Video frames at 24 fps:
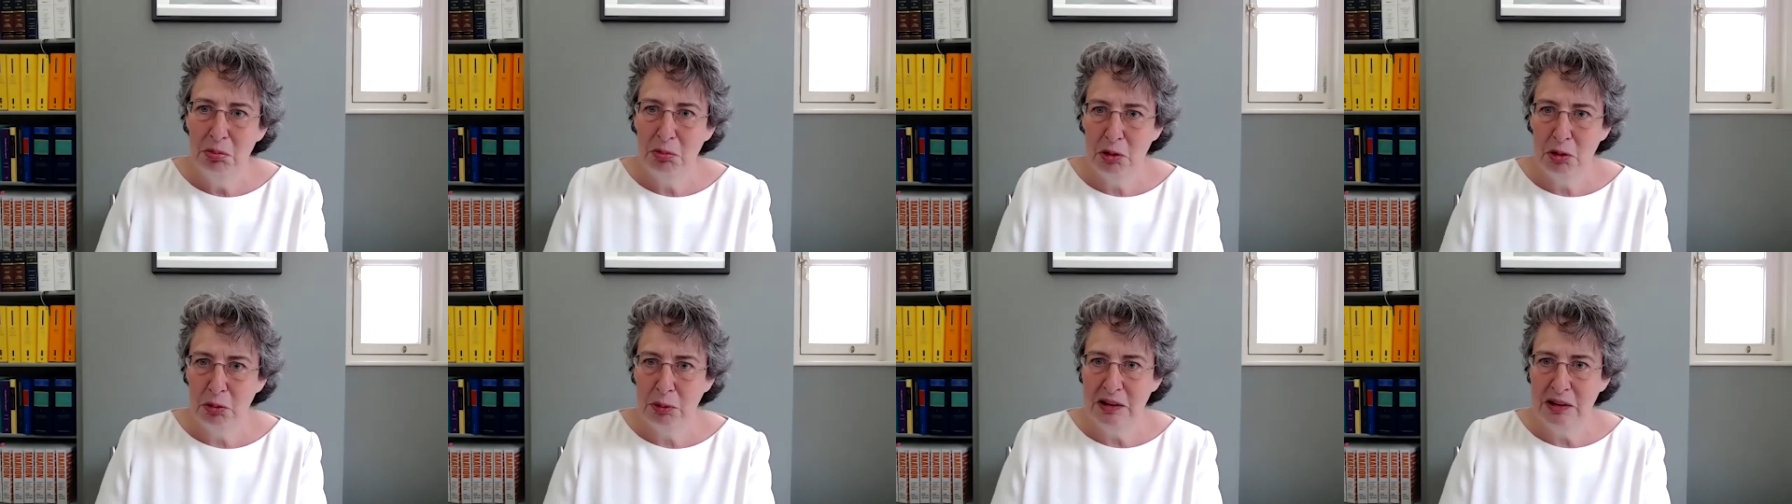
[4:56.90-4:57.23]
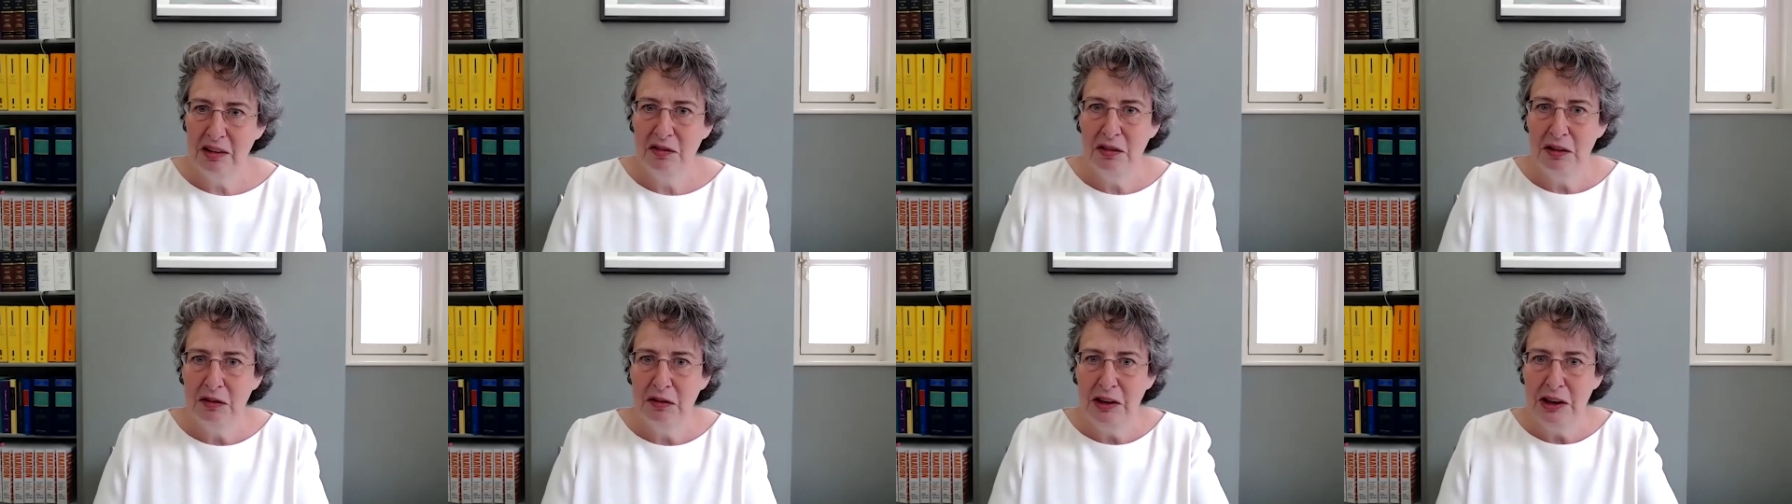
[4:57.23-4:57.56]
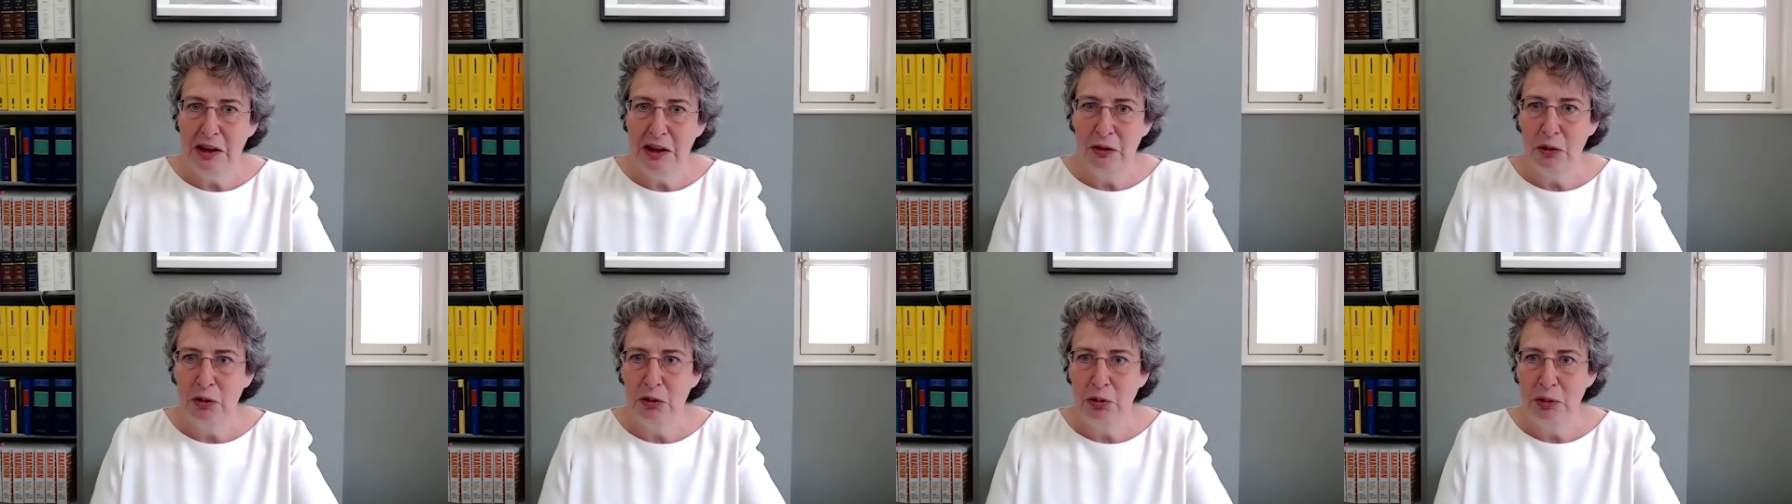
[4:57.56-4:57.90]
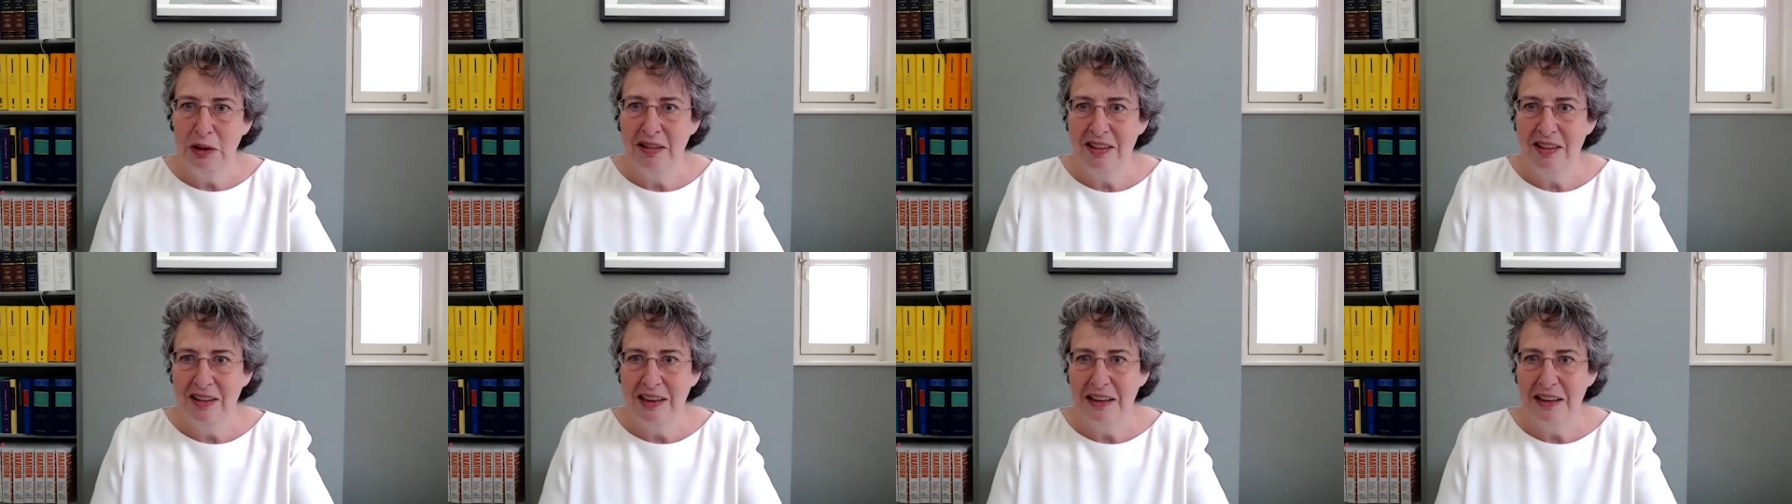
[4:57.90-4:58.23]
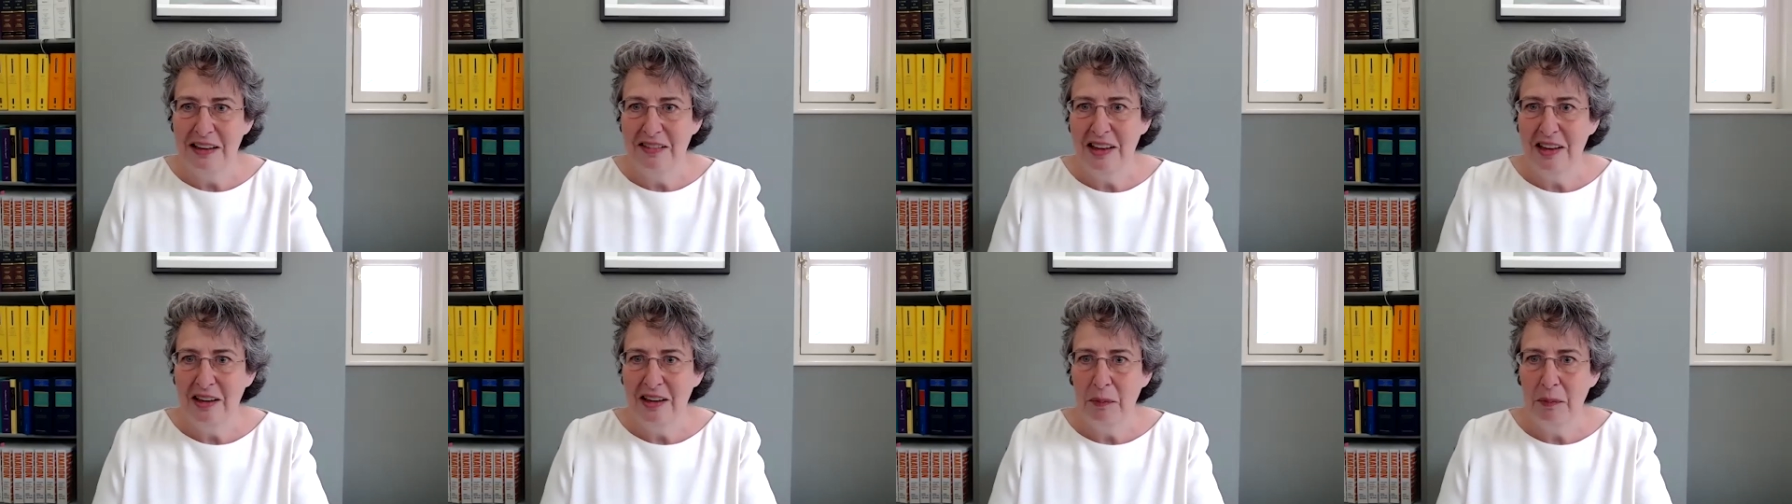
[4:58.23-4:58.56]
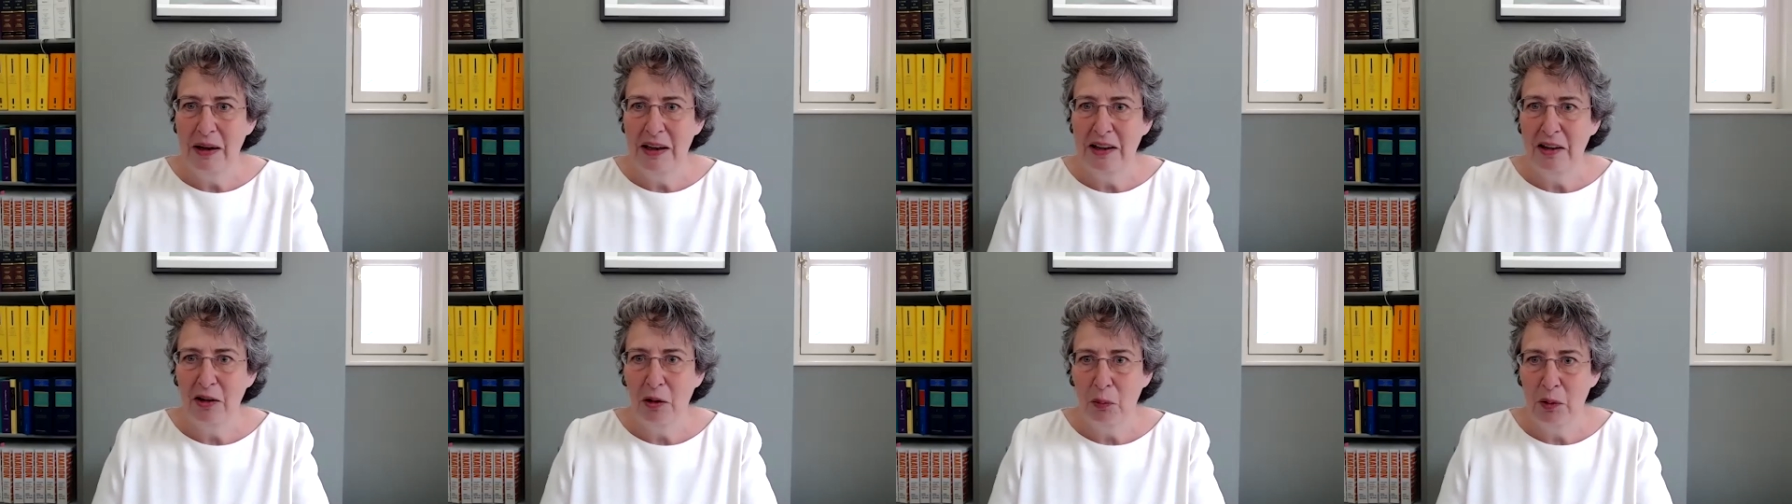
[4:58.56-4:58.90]
2015 or 2019,
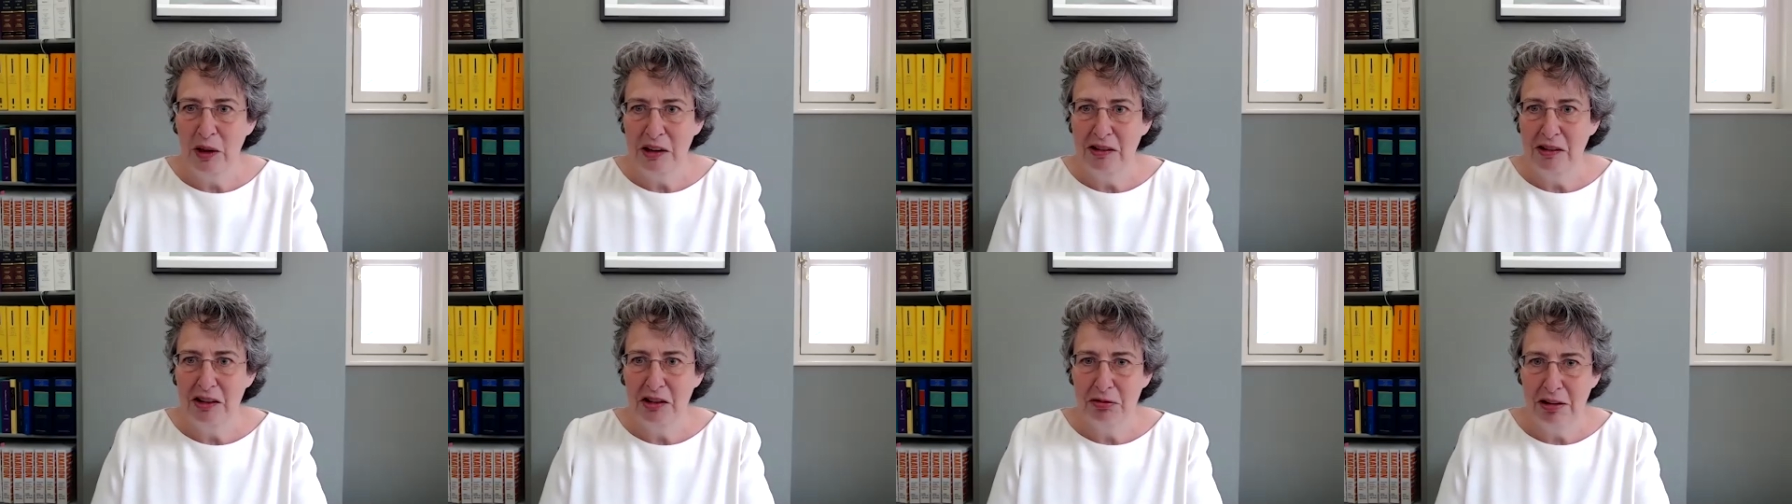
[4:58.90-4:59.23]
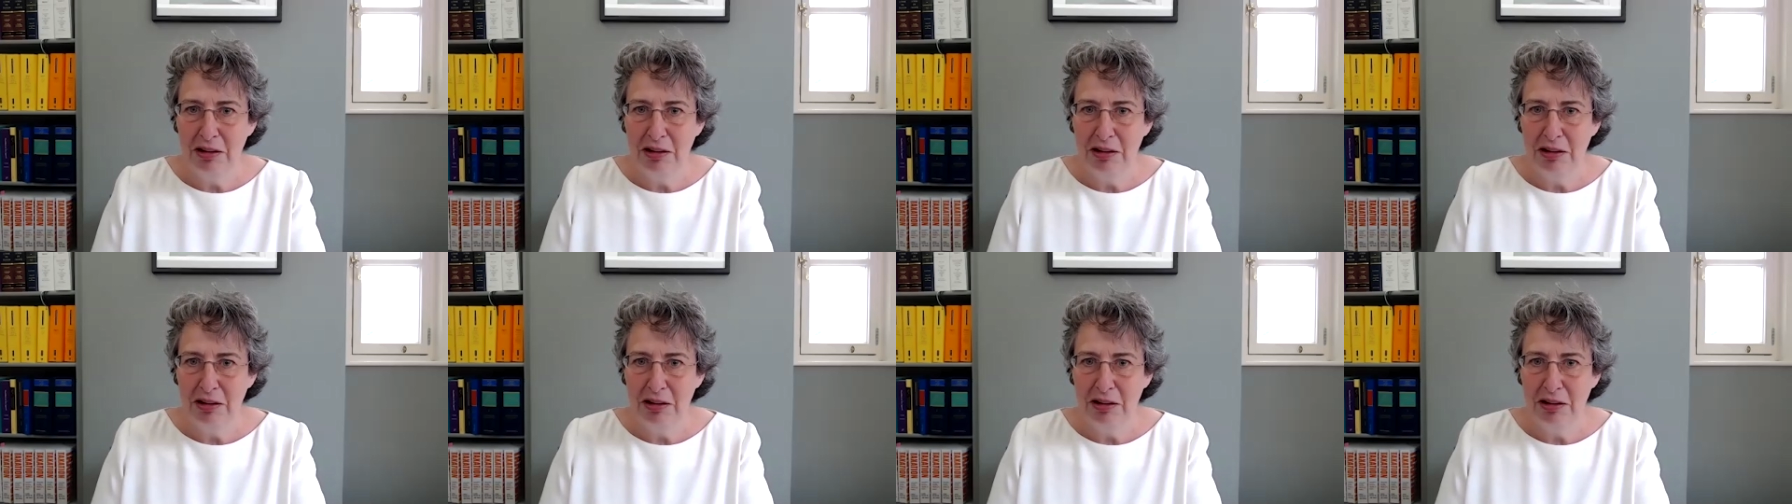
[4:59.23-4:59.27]
depending on whether it's